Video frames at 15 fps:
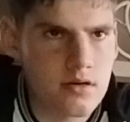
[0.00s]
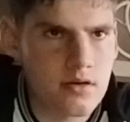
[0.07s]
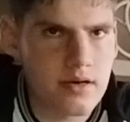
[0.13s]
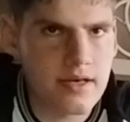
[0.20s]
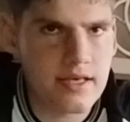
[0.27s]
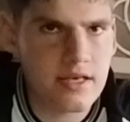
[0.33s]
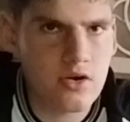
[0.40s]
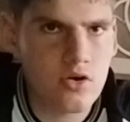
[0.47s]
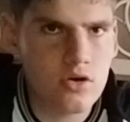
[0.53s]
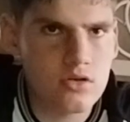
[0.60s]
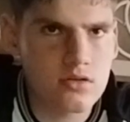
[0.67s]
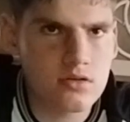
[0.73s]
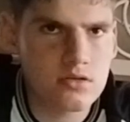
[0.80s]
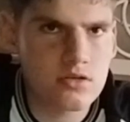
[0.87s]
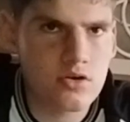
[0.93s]
Right,
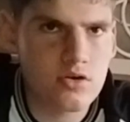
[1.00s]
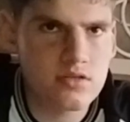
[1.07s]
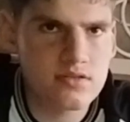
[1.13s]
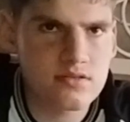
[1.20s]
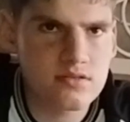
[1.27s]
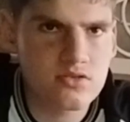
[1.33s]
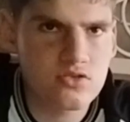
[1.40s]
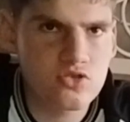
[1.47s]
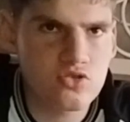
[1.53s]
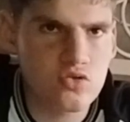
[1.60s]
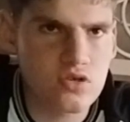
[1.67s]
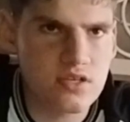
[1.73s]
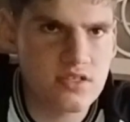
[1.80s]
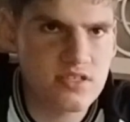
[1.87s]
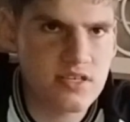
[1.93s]
going
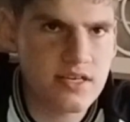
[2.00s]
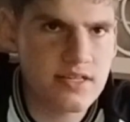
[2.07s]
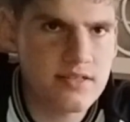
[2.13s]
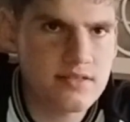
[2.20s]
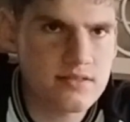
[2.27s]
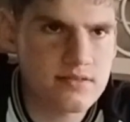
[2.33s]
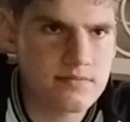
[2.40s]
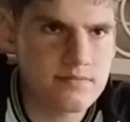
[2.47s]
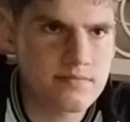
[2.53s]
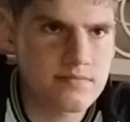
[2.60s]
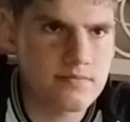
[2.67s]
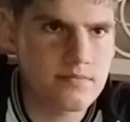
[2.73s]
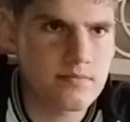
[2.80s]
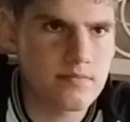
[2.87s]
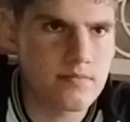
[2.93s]
Jolinton.
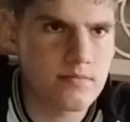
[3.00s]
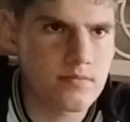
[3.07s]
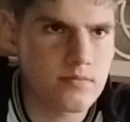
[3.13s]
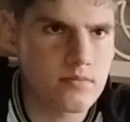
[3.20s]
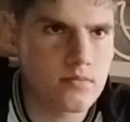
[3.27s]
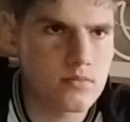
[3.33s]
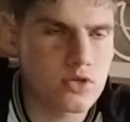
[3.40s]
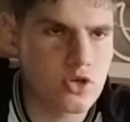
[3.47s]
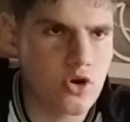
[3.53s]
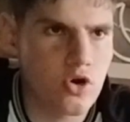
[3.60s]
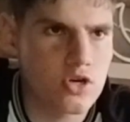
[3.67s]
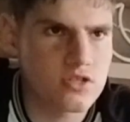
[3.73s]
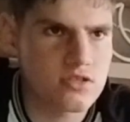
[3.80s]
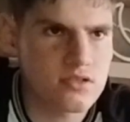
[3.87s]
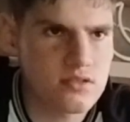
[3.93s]

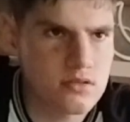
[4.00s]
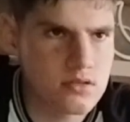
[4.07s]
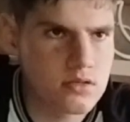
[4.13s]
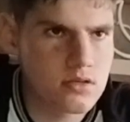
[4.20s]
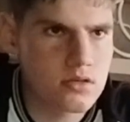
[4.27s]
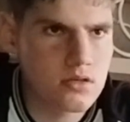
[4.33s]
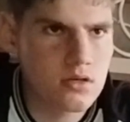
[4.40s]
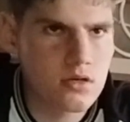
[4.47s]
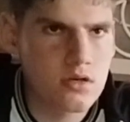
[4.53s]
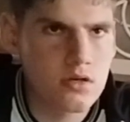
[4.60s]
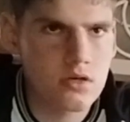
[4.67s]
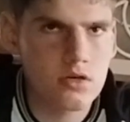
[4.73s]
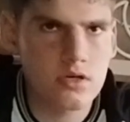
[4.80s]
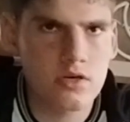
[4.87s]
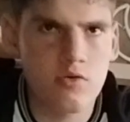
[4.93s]
Gordon
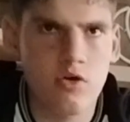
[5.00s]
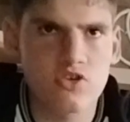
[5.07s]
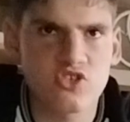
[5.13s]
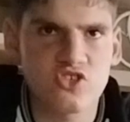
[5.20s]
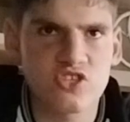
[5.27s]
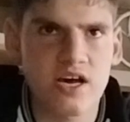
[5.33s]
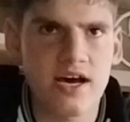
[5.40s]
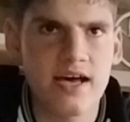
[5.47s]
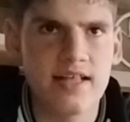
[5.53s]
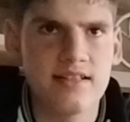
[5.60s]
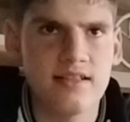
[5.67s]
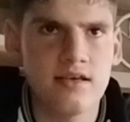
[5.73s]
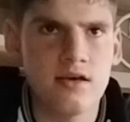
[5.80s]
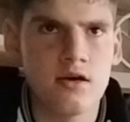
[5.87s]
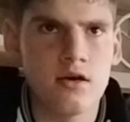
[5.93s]
crosses it
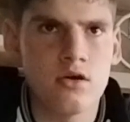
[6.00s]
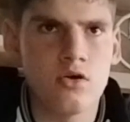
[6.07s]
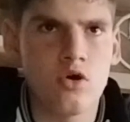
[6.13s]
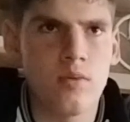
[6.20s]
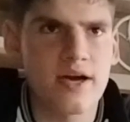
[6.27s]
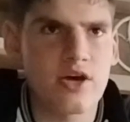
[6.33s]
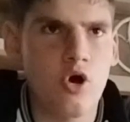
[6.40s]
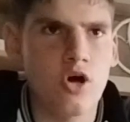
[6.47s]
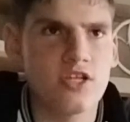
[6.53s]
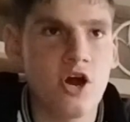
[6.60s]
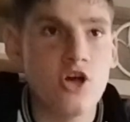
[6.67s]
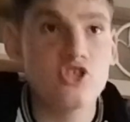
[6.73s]
in. Oh my god,